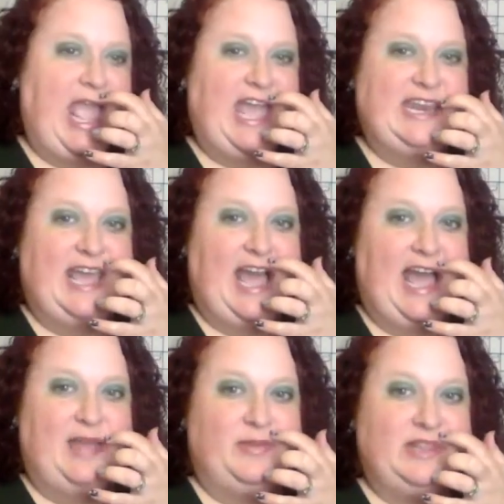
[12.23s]
And
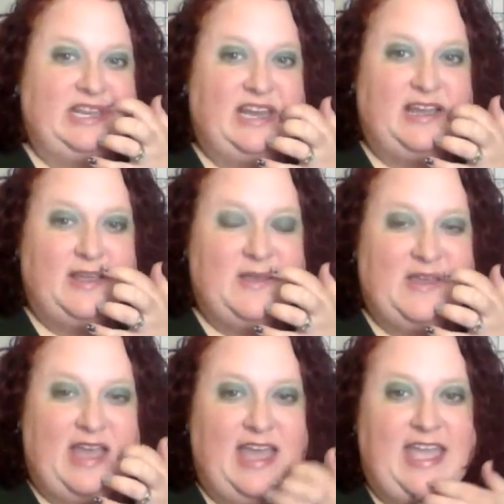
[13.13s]
I'm Allena,
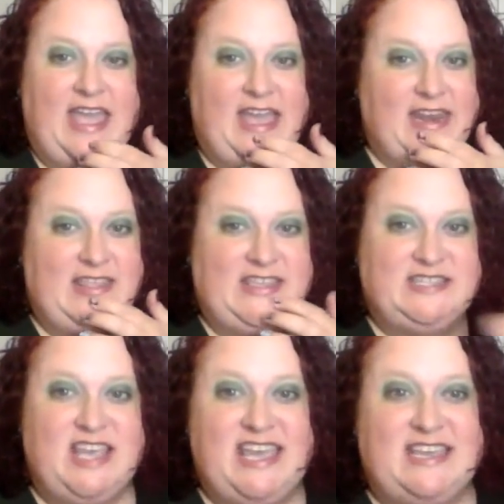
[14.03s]
and
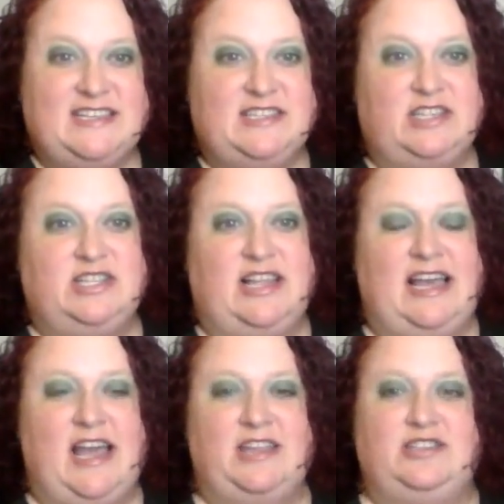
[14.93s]
this is
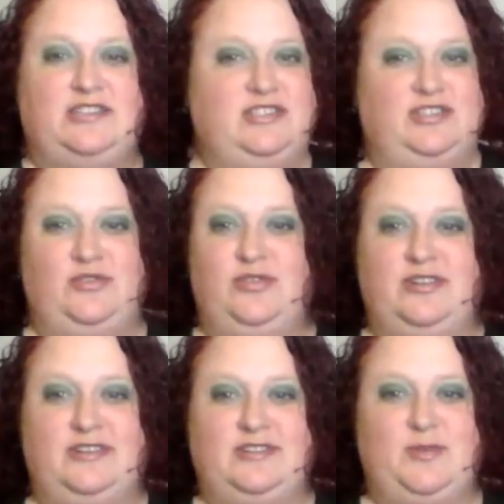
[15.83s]

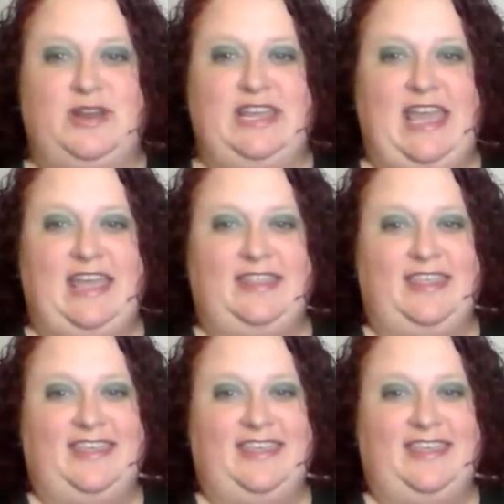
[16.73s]
June 28th.